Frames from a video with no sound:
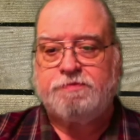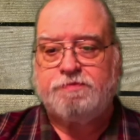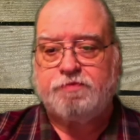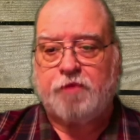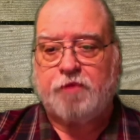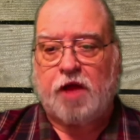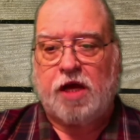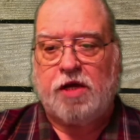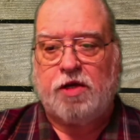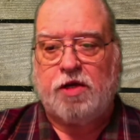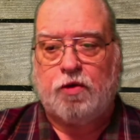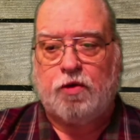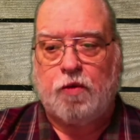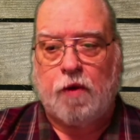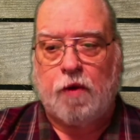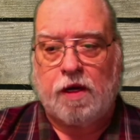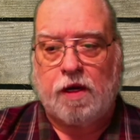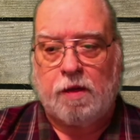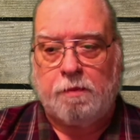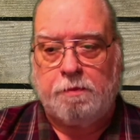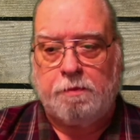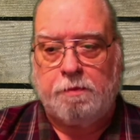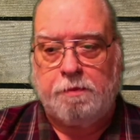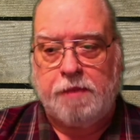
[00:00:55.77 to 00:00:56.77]
and
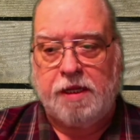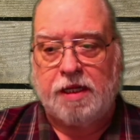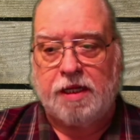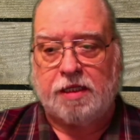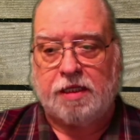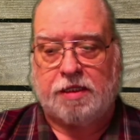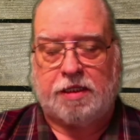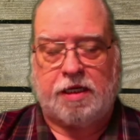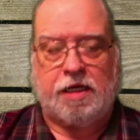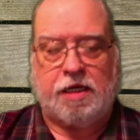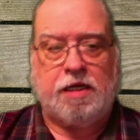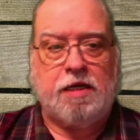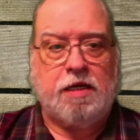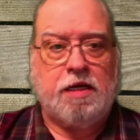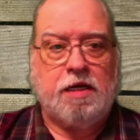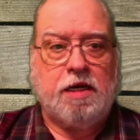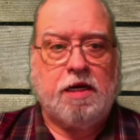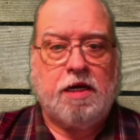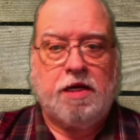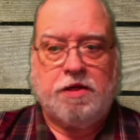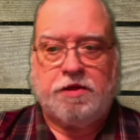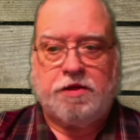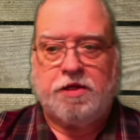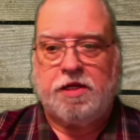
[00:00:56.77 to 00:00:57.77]
credibility
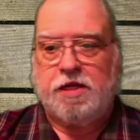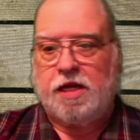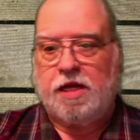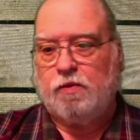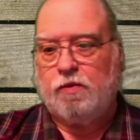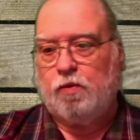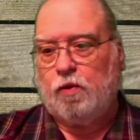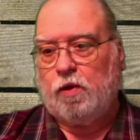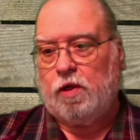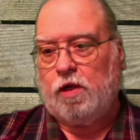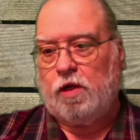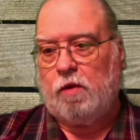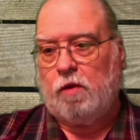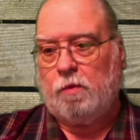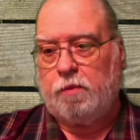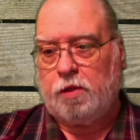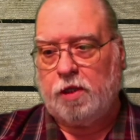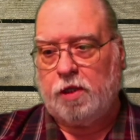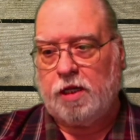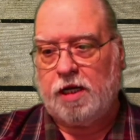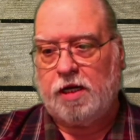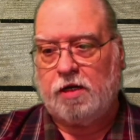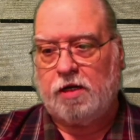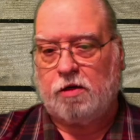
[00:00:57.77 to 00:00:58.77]
than they would on
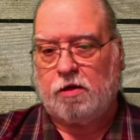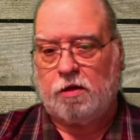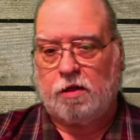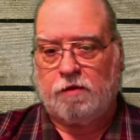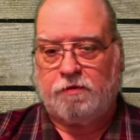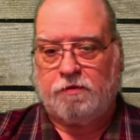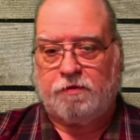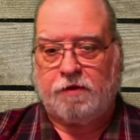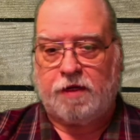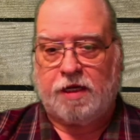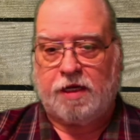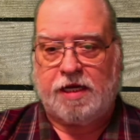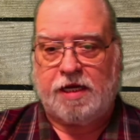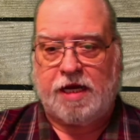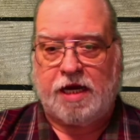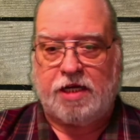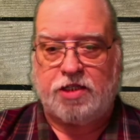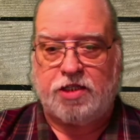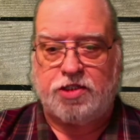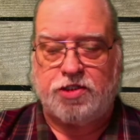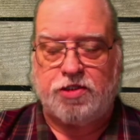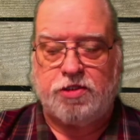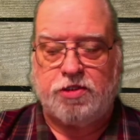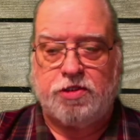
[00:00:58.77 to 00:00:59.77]
political
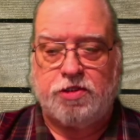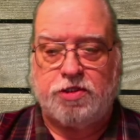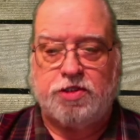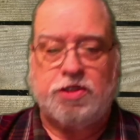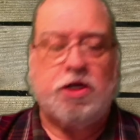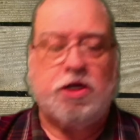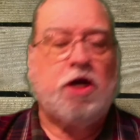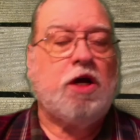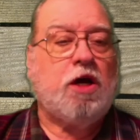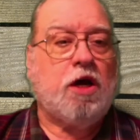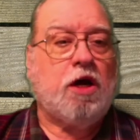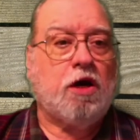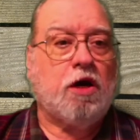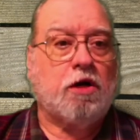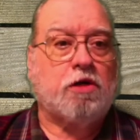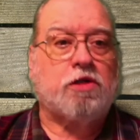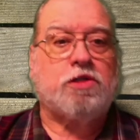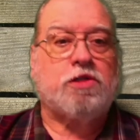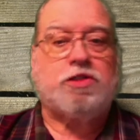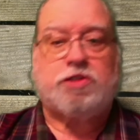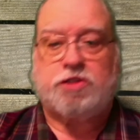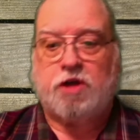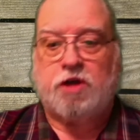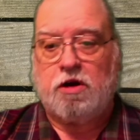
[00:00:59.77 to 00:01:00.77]
affiliations or
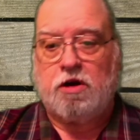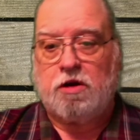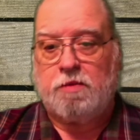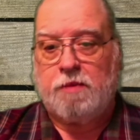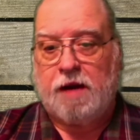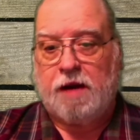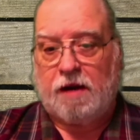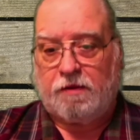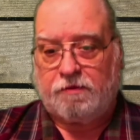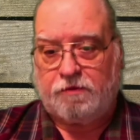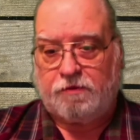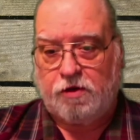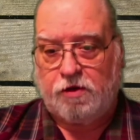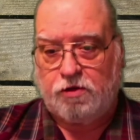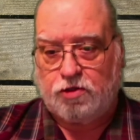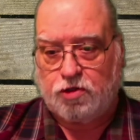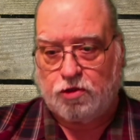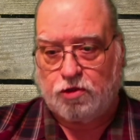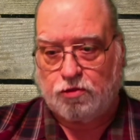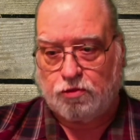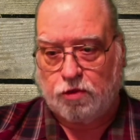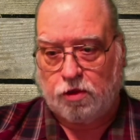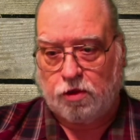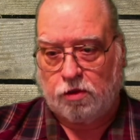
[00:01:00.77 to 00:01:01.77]
concern about future
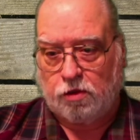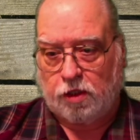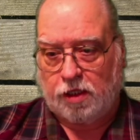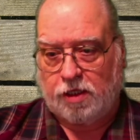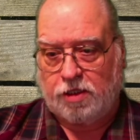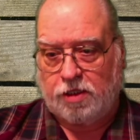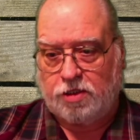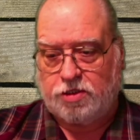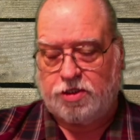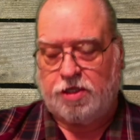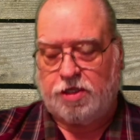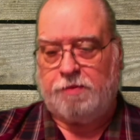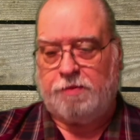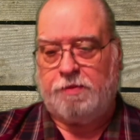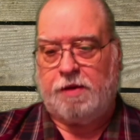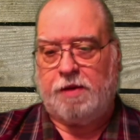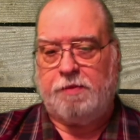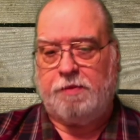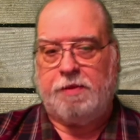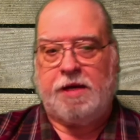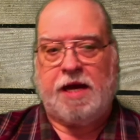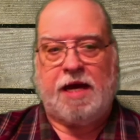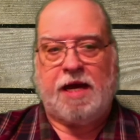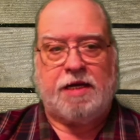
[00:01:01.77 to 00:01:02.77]
rulings that may
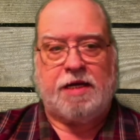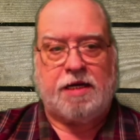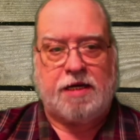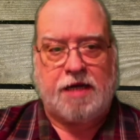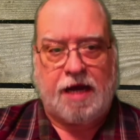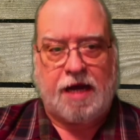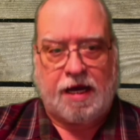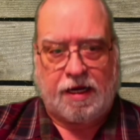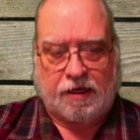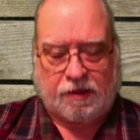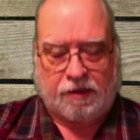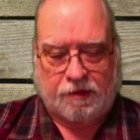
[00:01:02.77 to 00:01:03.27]
be handed down.